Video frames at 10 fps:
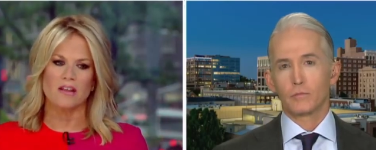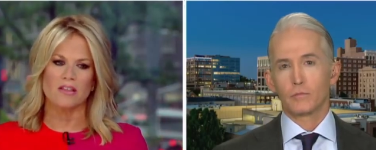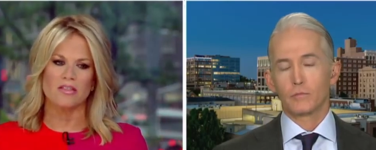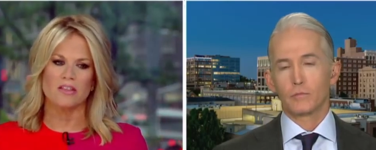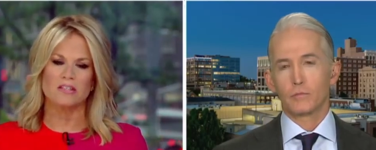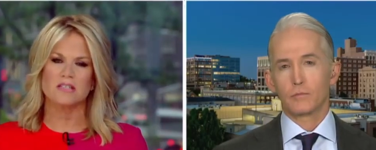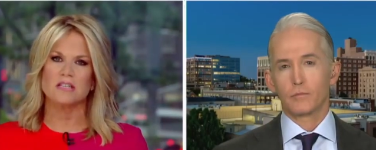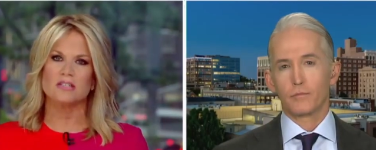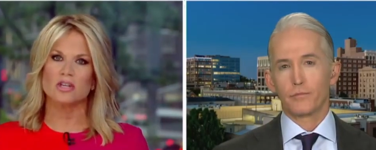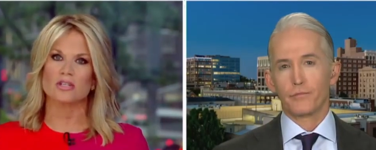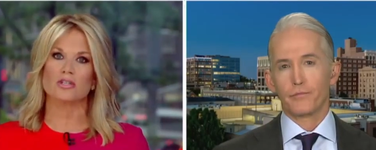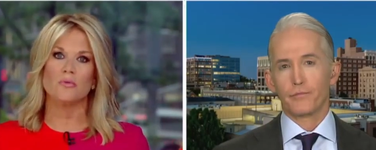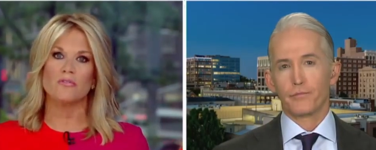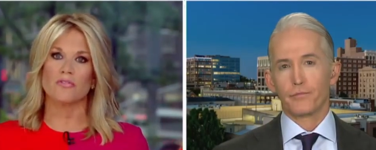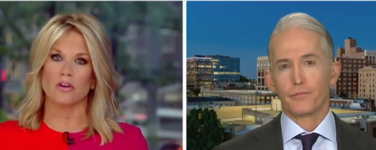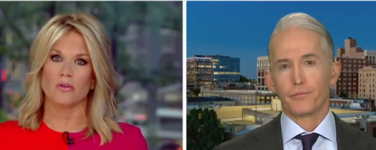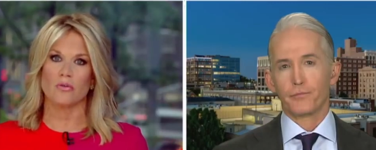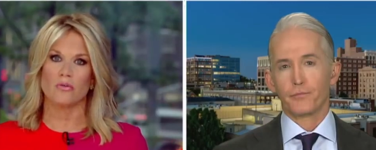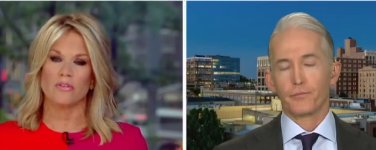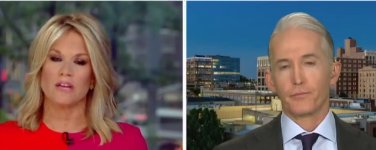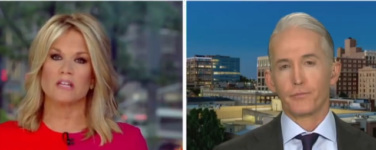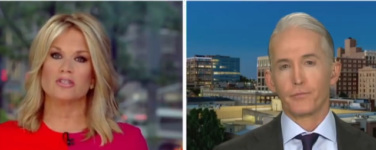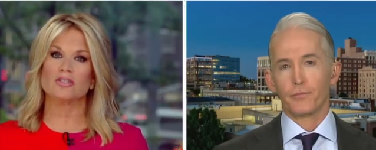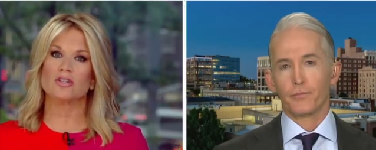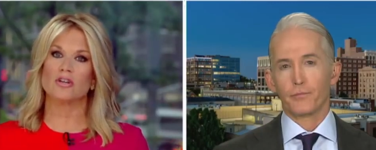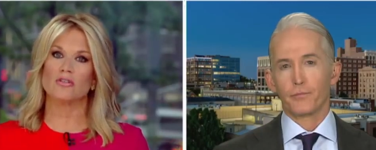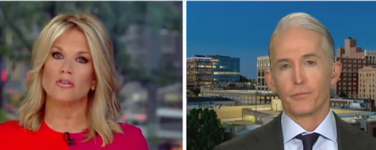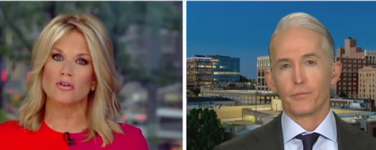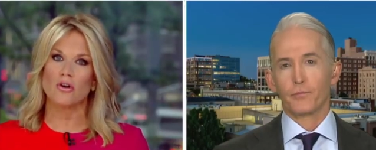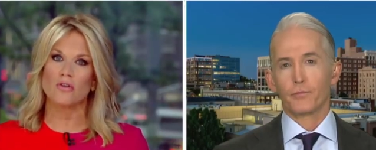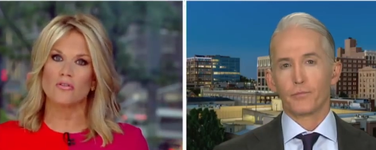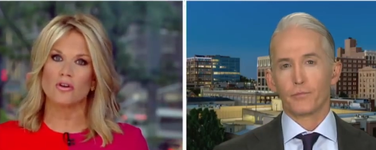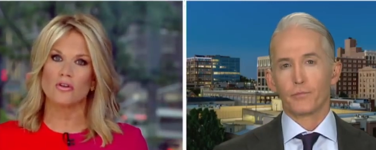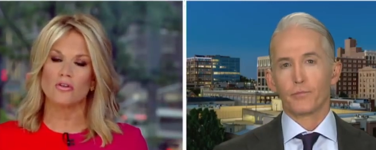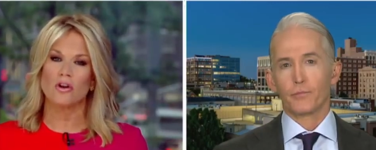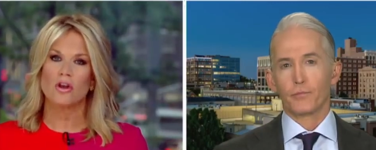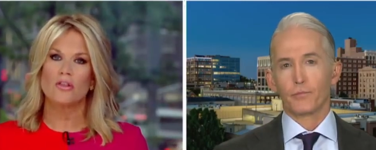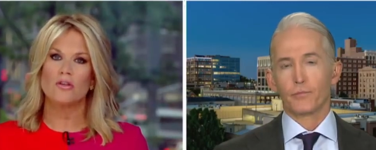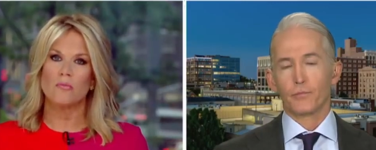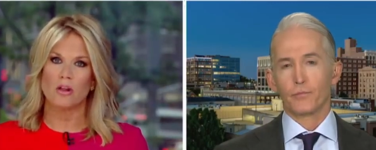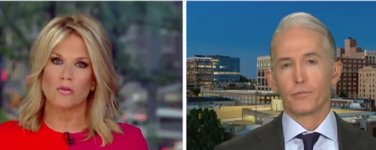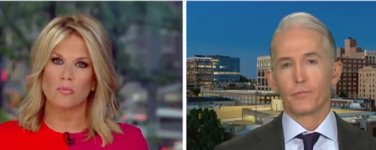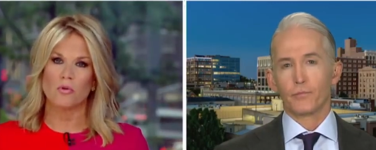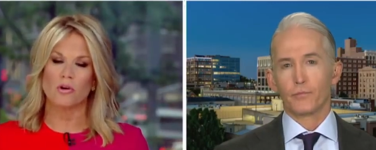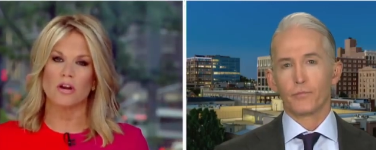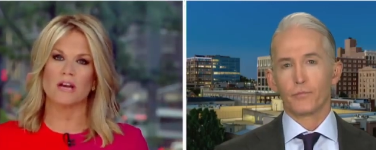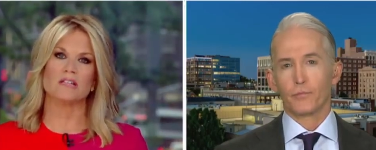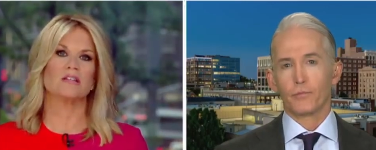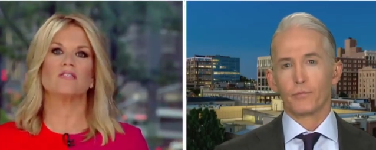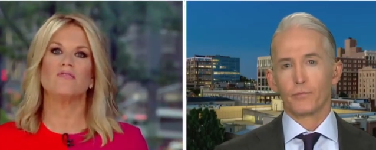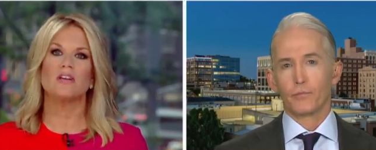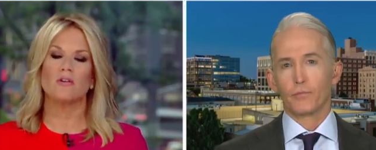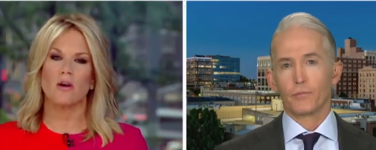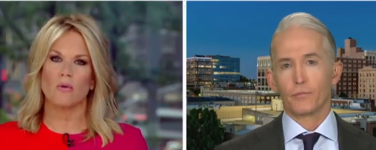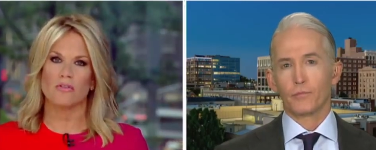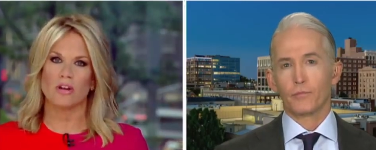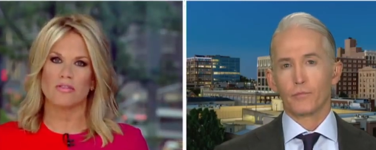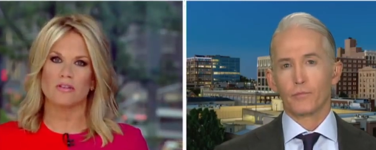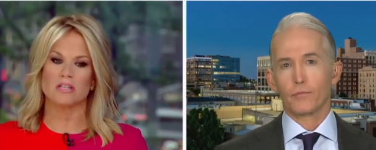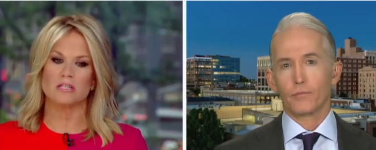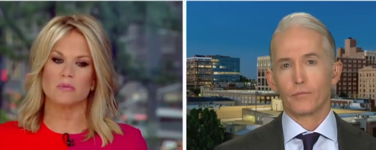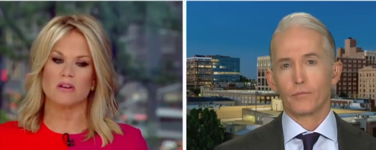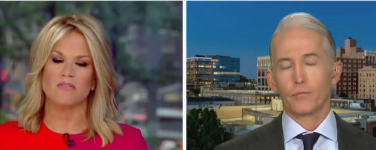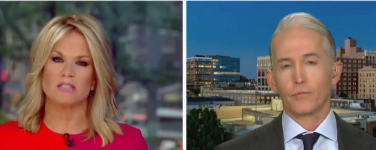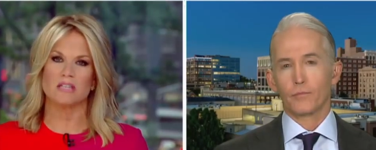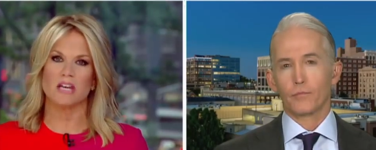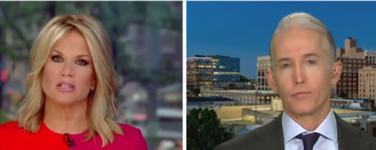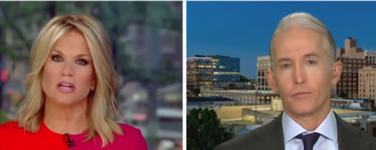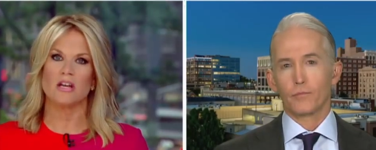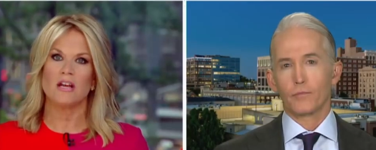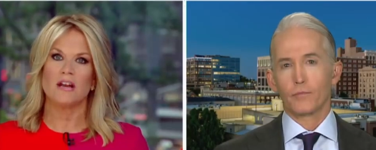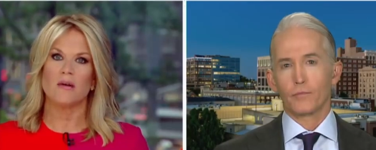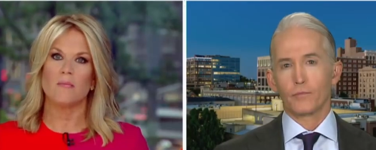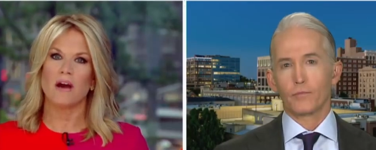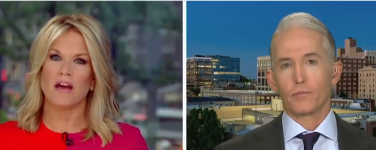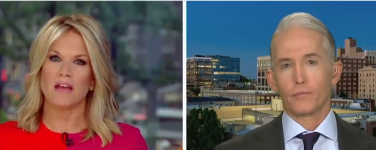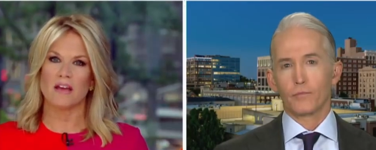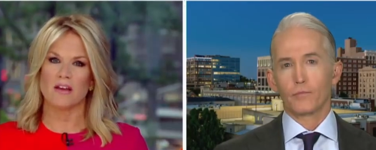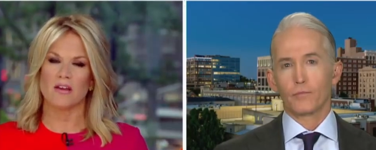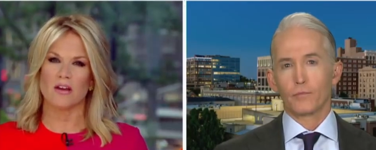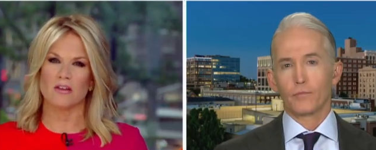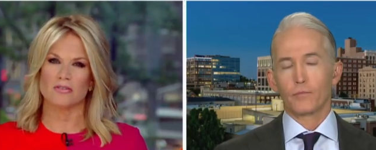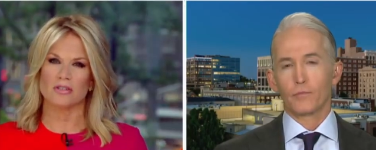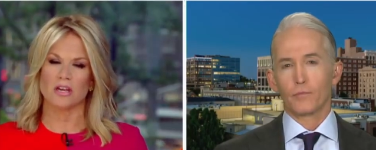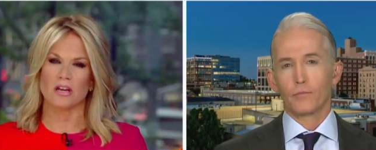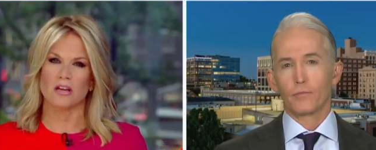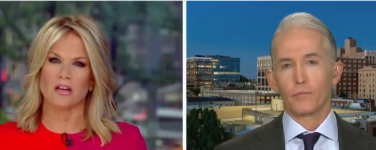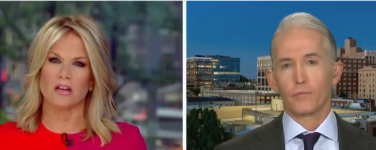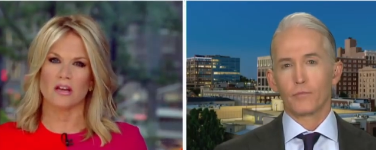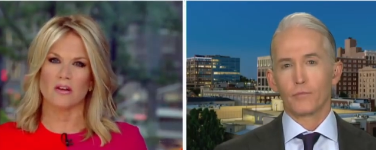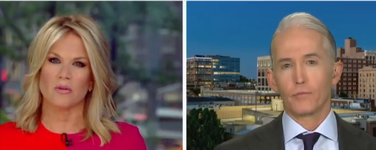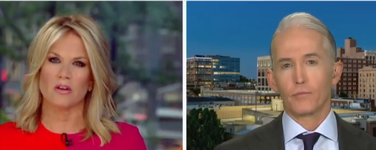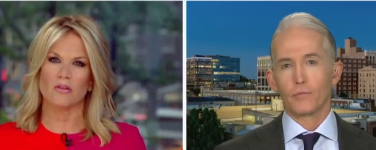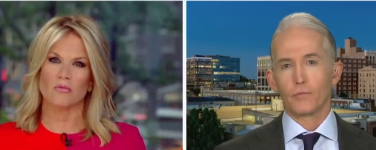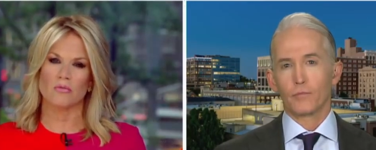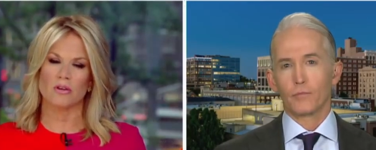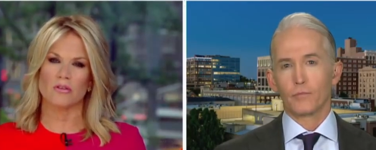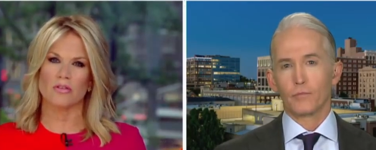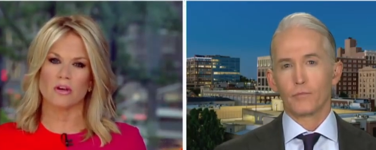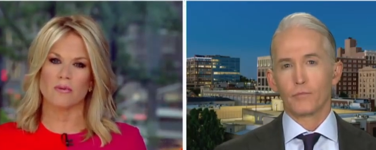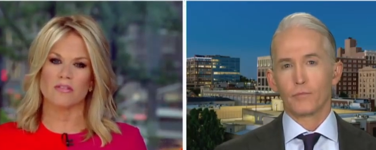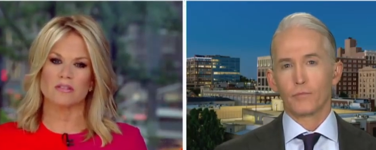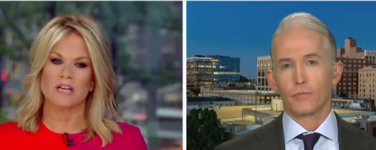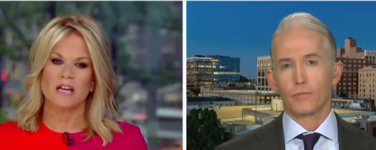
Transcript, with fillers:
Speaker 1: this is just a review, that he's just going to look over the Mueller report and he's going to figure out whether or not there needs to be an investigation. Now, my understanding, and I want to hear what you think about this,